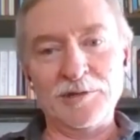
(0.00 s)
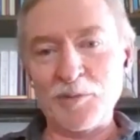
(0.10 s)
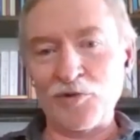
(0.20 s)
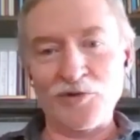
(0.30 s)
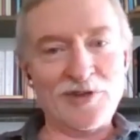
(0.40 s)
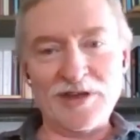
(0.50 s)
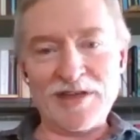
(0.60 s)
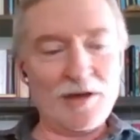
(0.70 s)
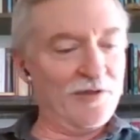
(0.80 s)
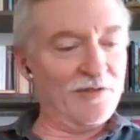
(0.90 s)
And people will say
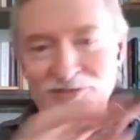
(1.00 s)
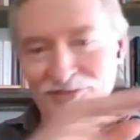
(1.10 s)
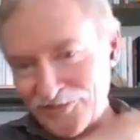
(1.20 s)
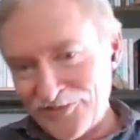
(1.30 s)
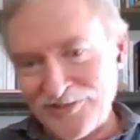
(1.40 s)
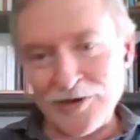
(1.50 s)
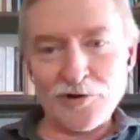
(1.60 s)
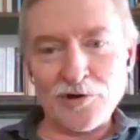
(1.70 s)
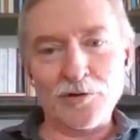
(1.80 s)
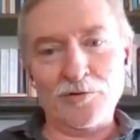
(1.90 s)
that with
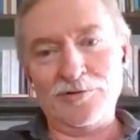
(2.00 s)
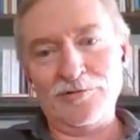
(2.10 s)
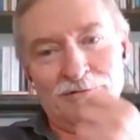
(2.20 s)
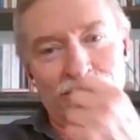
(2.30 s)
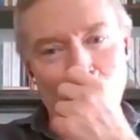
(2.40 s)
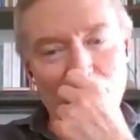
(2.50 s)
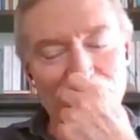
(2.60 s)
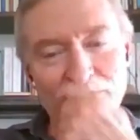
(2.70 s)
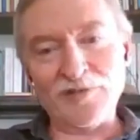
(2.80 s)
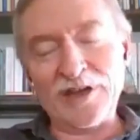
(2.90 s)
zero
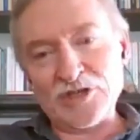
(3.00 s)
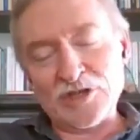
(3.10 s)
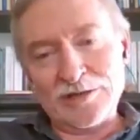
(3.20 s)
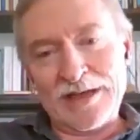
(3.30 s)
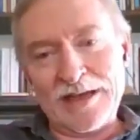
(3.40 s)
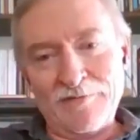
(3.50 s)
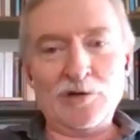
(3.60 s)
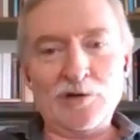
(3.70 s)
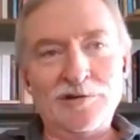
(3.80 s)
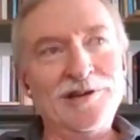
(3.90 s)
qualification ever.
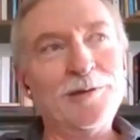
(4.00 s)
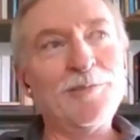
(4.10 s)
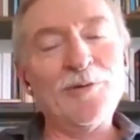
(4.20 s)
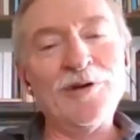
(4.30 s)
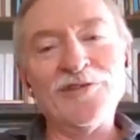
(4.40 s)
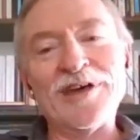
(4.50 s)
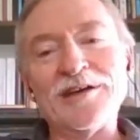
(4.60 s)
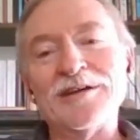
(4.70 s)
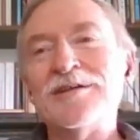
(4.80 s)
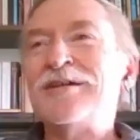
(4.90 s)
And I'm always
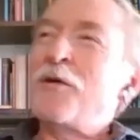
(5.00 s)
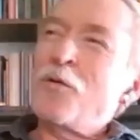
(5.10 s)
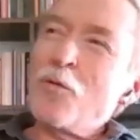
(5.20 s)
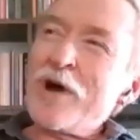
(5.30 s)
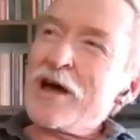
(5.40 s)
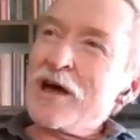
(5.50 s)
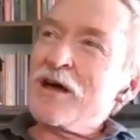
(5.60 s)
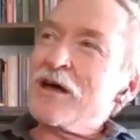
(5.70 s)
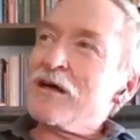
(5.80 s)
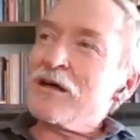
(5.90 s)
like,
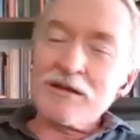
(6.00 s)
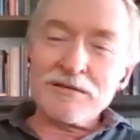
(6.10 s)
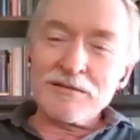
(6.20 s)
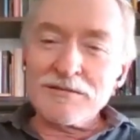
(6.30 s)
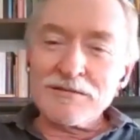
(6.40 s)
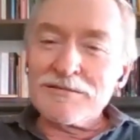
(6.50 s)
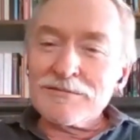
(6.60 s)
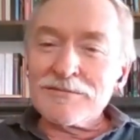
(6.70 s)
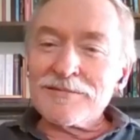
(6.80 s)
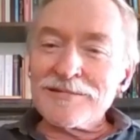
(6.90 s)
well,
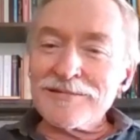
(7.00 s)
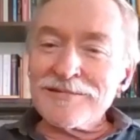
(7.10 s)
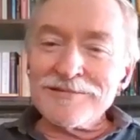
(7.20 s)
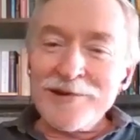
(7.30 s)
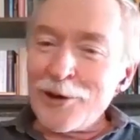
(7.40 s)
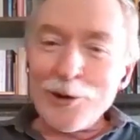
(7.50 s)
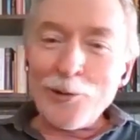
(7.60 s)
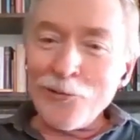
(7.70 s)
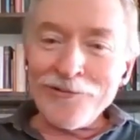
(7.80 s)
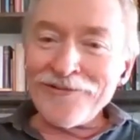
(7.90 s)
no,